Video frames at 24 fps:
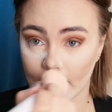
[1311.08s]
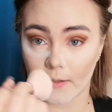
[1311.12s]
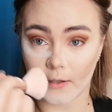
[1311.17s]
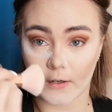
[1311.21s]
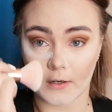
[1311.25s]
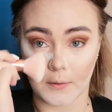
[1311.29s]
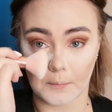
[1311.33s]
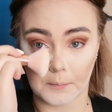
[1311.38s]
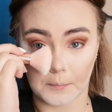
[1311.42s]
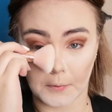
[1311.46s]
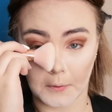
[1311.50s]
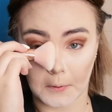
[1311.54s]

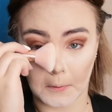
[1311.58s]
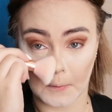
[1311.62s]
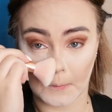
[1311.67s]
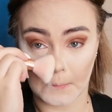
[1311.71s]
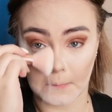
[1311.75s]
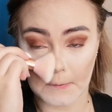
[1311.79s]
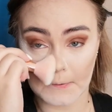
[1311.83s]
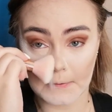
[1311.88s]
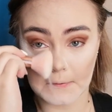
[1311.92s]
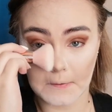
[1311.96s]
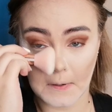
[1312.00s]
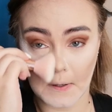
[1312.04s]
And I'm putting
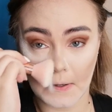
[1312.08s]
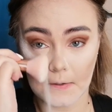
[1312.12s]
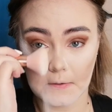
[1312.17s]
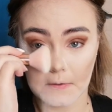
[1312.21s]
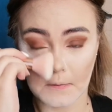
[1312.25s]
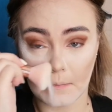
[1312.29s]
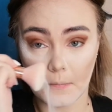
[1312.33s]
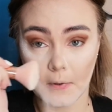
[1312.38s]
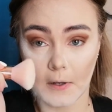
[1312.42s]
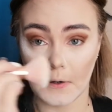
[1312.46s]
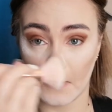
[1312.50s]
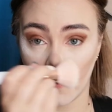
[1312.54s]
on the
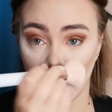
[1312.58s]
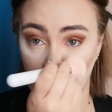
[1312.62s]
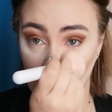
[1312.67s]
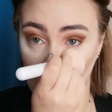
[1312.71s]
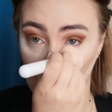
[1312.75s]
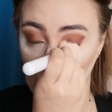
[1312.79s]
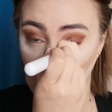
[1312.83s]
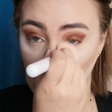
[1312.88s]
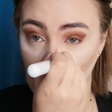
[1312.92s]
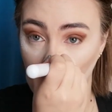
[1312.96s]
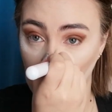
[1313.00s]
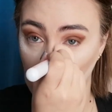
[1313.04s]
sides of my
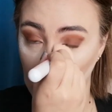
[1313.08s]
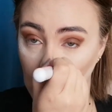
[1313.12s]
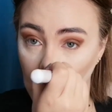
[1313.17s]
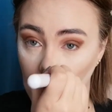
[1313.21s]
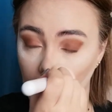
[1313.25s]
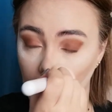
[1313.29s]
nose.